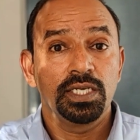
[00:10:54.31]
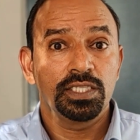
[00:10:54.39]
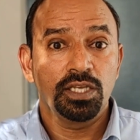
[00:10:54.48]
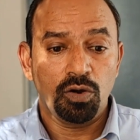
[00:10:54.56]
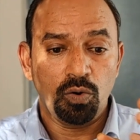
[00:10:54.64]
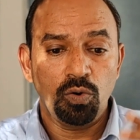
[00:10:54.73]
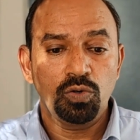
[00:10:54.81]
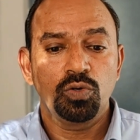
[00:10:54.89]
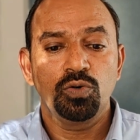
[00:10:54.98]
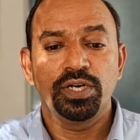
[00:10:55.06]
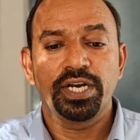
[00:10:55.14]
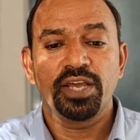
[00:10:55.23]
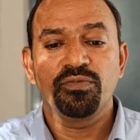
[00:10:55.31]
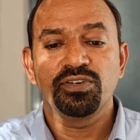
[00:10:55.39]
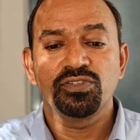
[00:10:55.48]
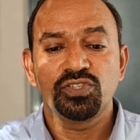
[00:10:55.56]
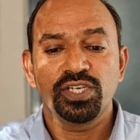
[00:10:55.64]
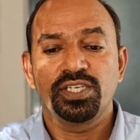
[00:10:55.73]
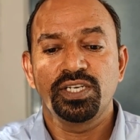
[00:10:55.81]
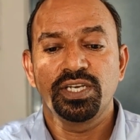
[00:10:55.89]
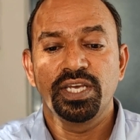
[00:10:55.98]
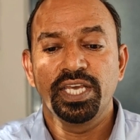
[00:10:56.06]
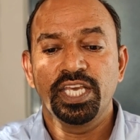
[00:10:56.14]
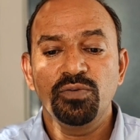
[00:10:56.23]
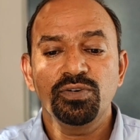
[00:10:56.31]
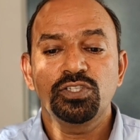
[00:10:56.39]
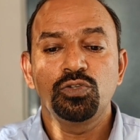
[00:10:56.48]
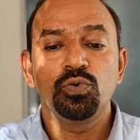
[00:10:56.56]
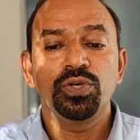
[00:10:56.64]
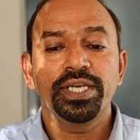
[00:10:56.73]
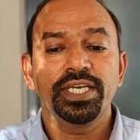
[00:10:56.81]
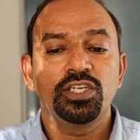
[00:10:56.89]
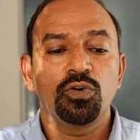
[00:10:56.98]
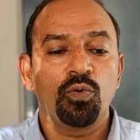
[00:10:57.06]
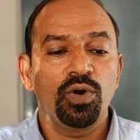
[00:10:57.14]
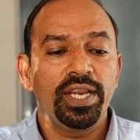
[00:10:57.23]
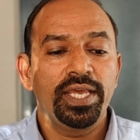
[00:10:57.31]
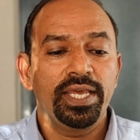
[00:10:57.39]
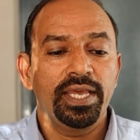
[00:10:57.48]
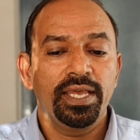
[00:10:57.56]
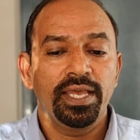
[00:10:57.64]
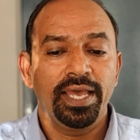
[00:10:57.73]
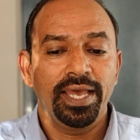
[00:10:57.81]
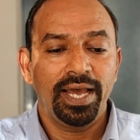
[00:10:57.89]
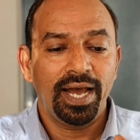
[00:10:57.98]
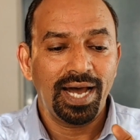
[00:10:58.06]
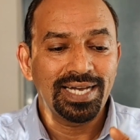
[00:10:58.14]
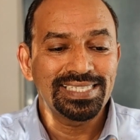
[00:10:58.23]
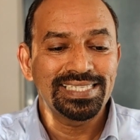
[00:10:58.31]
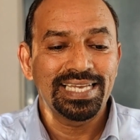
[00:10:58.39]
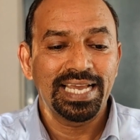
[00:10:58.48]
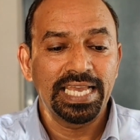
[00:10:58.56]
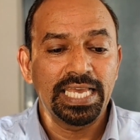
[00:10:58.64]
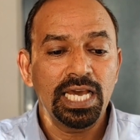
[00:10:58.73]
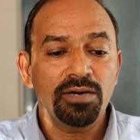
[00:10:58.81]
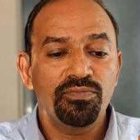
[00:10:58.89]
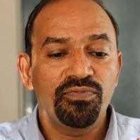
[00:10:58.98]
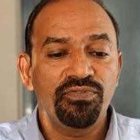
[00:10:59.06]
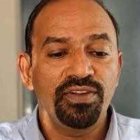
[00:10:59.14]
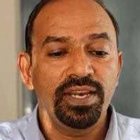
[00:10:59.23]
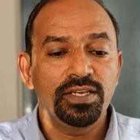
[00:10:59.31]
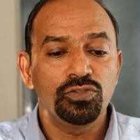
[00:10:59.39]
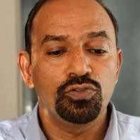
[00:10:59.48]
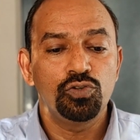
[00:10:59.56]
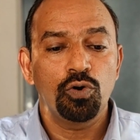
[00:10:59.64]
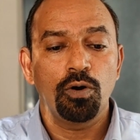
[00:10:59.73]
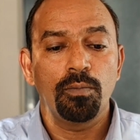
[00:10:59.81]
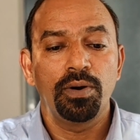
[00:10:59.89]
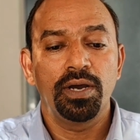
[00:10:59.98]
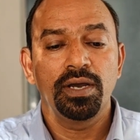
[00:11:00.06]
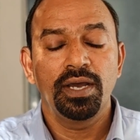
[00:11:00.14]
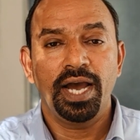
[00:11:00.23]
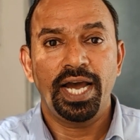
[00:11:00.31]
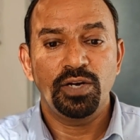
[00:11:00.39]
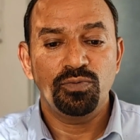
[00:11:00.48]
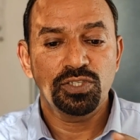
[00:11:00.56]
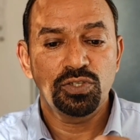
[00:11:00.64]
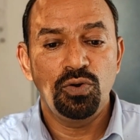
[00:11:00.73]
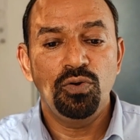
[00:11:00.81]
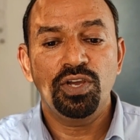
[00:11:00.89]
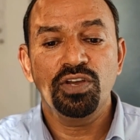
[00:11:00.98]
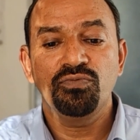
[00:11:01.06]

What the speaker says: The auto driver said he was doing it only as gap-filling job and was looking